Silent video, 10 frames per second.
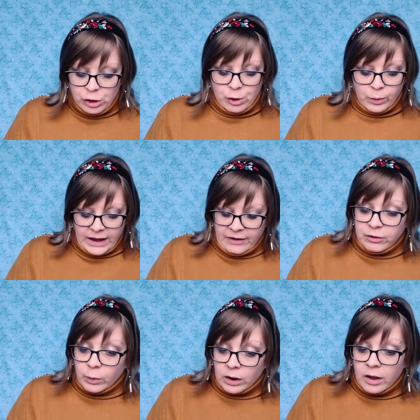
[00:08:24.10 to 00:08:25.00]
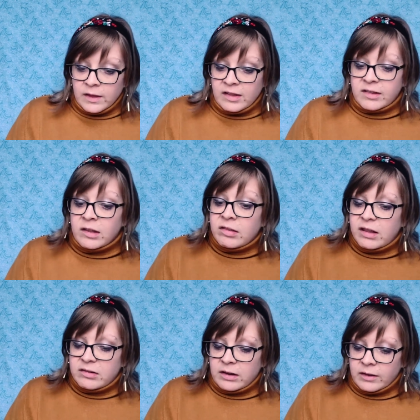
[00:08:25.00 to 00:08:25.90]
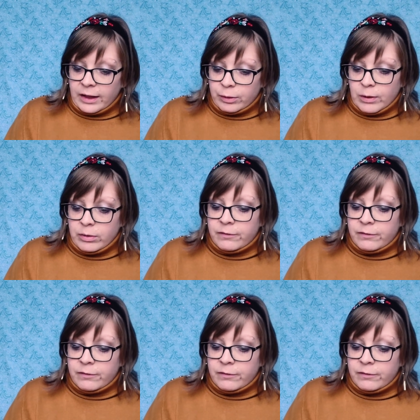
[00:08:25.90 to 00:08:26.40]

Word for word: You will have to work on these consistently throughout